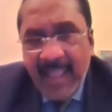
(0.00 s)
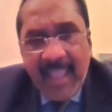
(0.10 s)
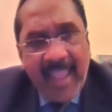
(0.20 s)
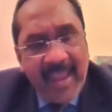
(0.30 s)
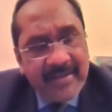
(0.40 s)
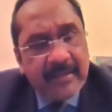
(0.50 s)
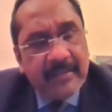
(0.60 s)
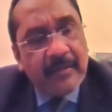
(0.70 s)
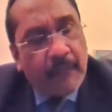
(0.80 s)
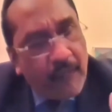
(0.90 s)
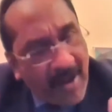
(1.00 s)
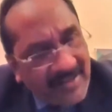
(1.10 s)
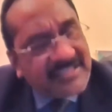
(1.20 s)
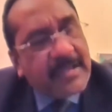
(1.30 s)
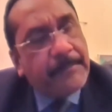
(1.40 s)
And
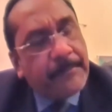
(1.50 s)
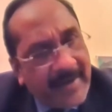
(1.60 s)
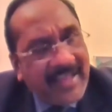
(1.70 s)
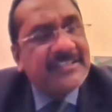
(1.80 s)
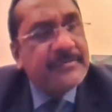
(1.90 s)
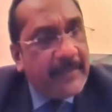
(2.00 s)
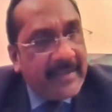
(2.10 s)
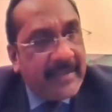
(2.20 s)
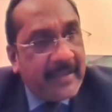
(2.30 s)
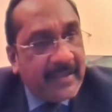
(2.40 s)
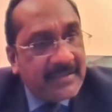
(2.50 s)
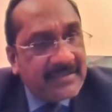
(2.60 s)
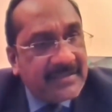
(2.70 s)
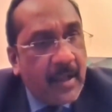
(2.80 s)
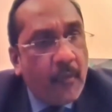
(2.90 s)
what surprised me
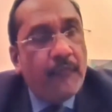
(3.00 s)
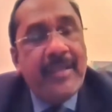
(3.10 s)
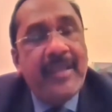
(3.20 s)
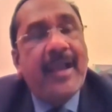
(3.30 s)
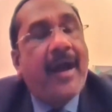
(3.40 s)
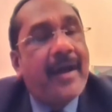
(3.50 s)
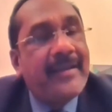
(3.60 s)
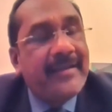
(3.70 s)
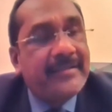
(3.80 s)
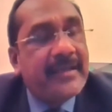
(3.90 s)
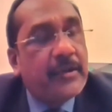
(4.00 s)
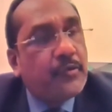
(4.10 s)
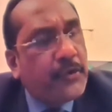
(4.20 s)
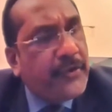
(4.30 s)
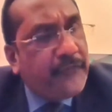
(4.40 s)
is we are in the
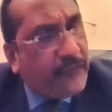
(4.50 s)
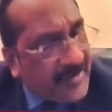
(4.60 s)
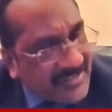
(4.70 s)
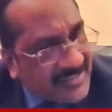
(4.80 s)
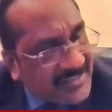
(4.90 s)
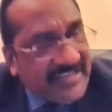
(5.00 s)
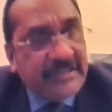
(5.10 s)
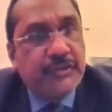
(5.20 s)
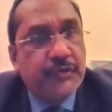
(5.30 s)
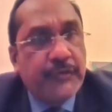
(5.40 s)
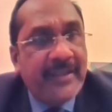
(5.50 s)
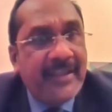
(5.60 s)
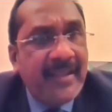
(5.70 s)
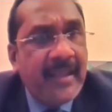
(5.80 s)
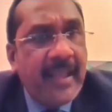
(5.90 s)
21st
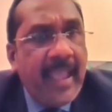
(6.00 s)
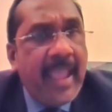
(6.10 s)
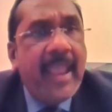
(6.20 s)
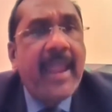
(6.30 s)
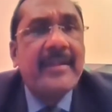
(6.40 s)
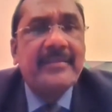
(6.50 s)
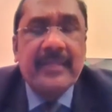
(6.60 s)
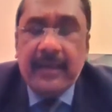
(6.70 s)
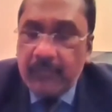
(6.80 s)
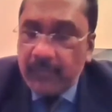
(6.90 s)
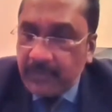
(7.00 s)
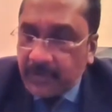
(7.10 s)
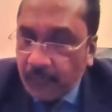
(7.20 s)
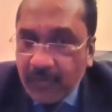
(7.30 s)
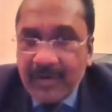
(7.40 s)
century and the
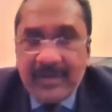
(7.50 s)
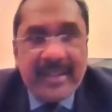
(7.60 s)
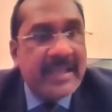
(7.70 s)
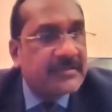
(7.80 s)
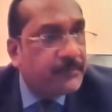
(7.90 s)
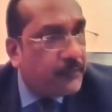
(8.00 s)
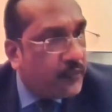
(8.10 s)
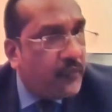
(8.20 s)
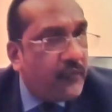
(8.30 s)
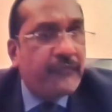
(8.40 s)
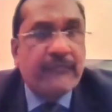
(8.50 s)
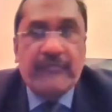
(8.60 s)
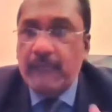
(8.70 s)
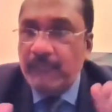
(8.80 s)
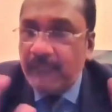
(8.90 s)
world has moved
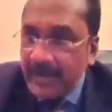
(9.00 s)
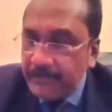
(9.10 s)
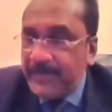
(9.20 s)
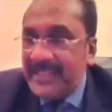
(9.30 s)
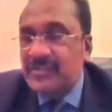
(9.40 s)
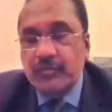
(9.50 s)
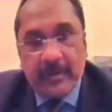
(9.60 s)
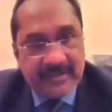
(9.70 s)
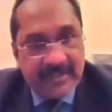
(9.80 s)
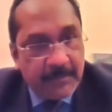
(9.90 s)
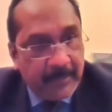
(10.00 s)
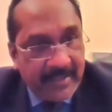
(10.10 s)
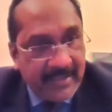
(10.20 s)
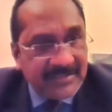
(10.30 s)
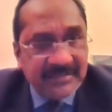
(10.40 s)
from one place to another
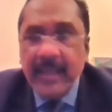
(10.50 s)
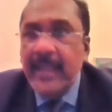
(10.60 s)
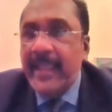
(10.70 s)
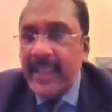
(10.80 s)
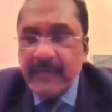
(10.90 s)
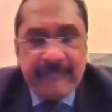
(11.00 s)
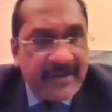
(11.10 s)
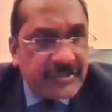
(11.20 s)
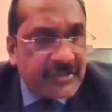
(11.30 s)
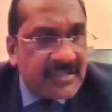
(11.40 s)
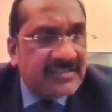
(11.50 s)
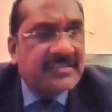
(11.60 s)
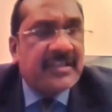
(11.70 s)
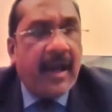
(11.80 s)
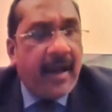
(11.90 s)
place.
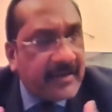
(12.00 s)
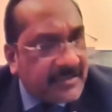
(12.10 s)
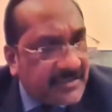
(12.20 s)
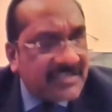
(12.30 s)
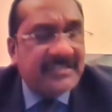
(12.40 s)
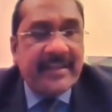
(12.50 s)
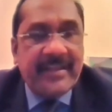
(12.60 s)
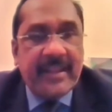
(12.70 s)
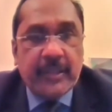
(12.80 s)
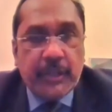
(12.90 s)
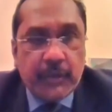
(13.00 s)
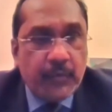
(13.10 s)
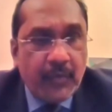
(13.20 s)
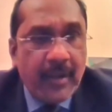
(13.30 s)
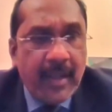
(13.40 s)
Inventions are just in a queue.